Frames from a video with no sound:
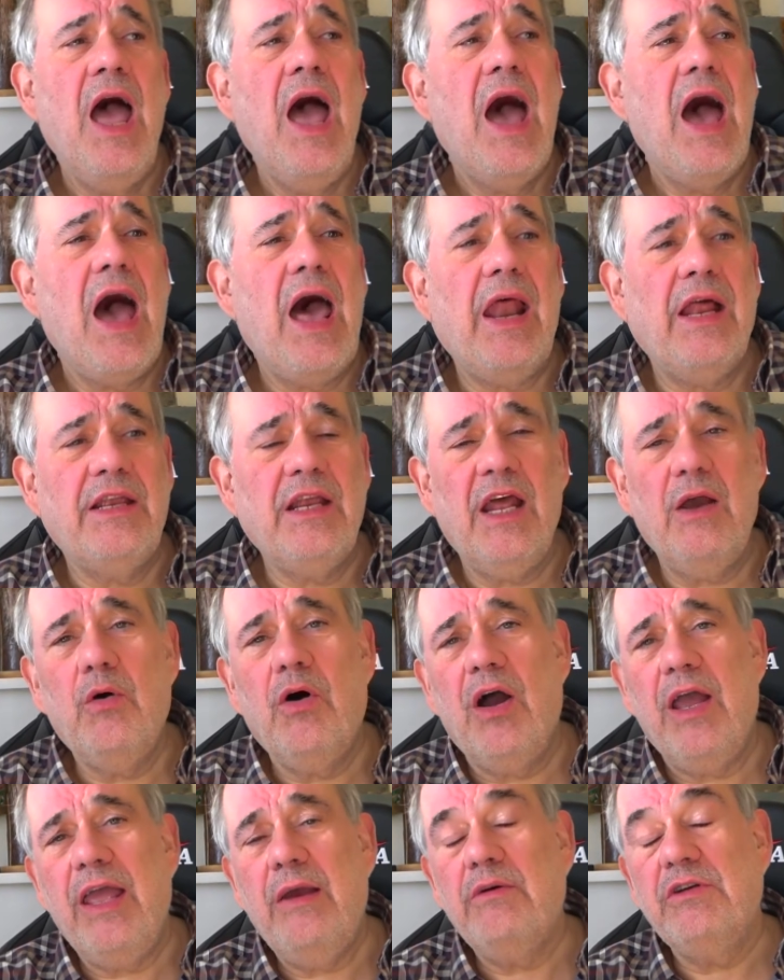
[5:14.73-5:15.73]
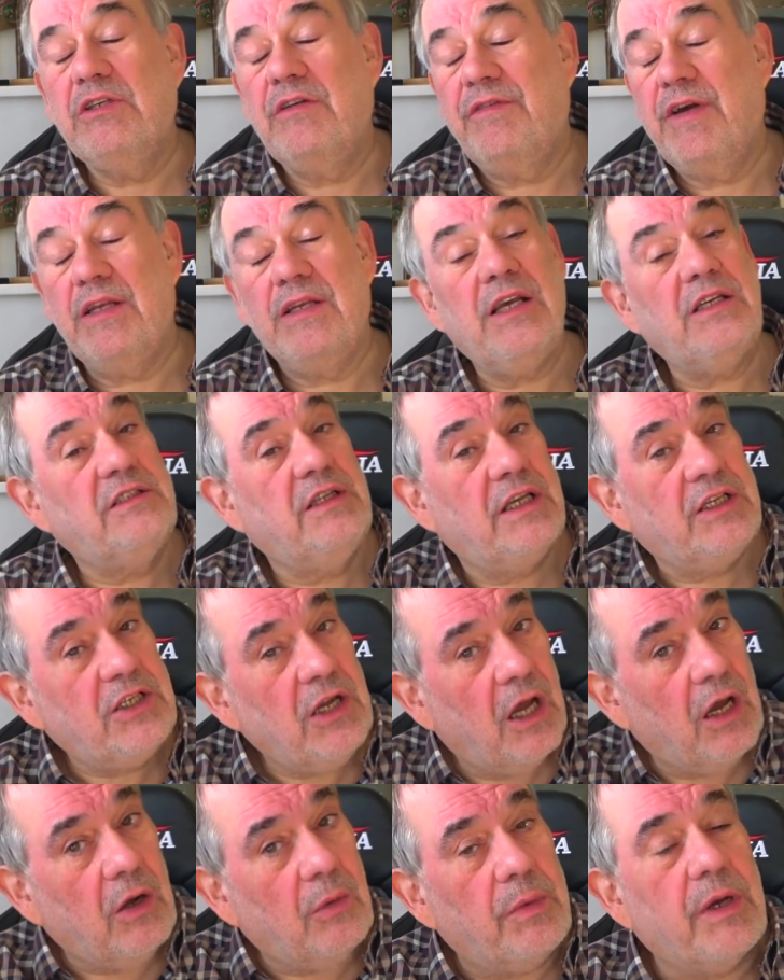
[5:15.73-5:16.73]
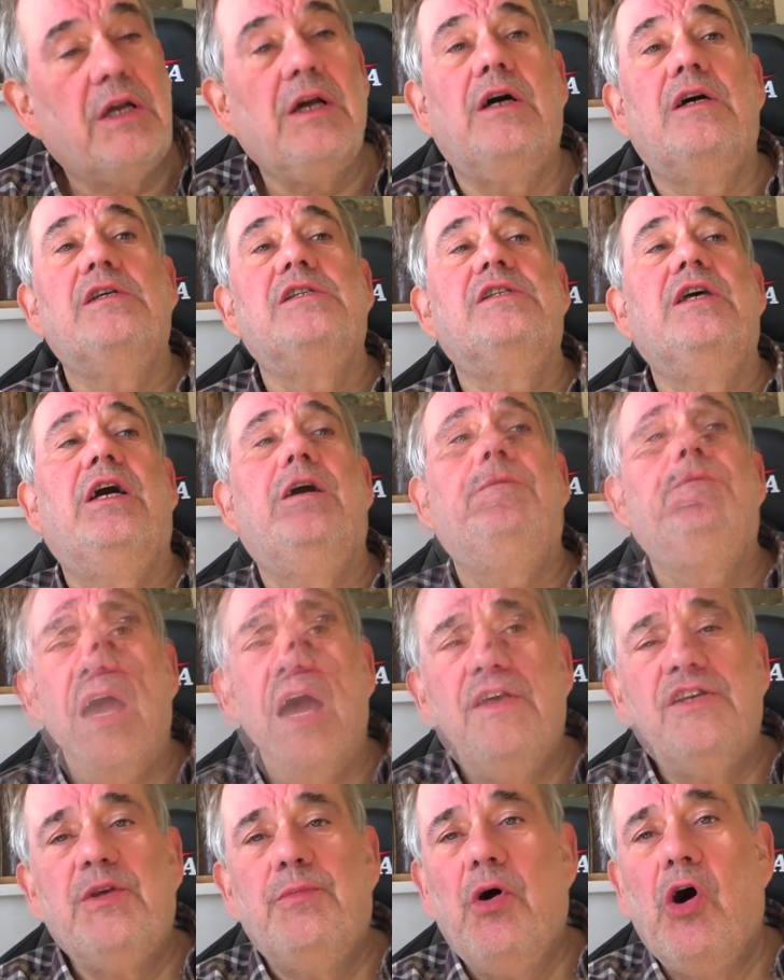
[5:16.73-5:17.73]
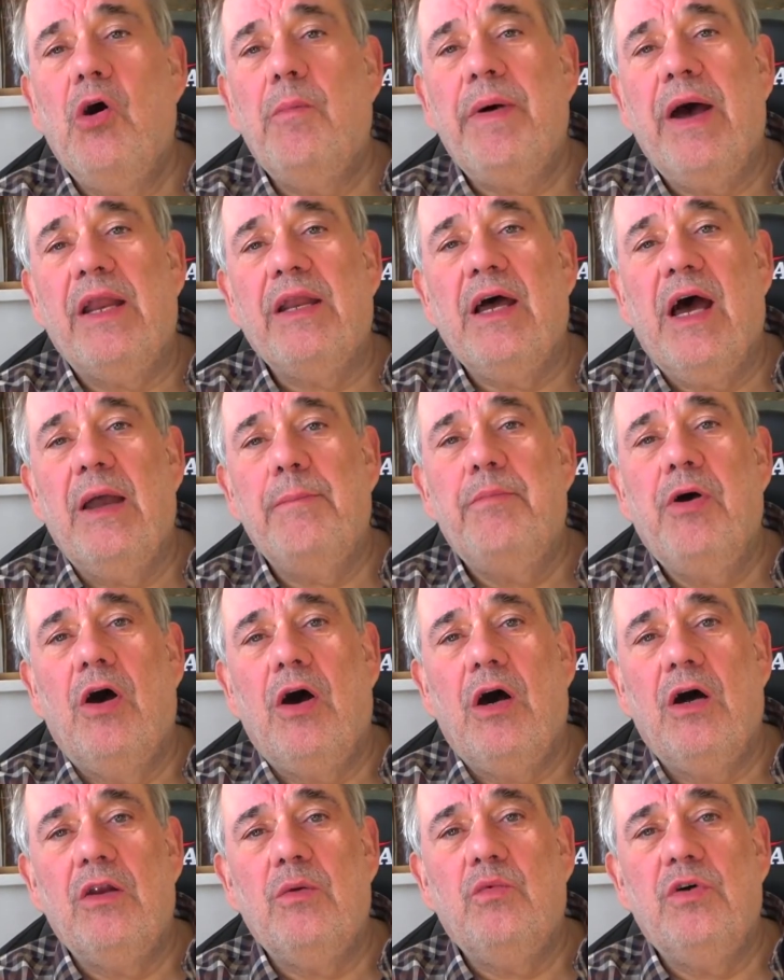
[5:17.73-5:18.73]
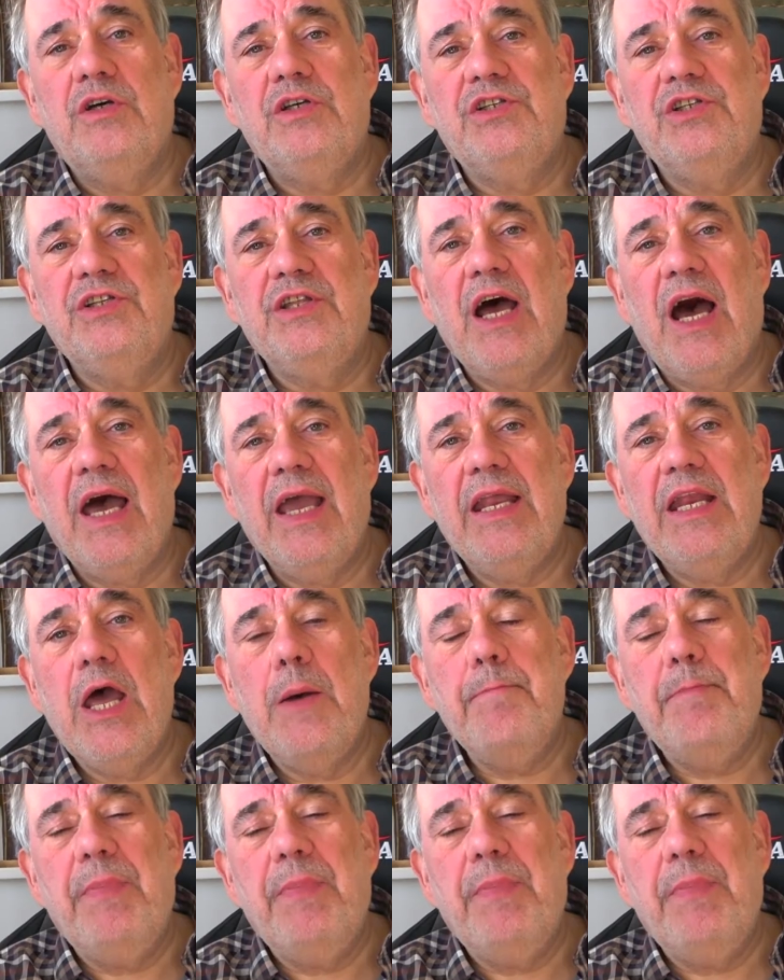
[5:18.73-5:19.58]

And I tell you what, it was a fantastic show because um, the support band I put on was Nine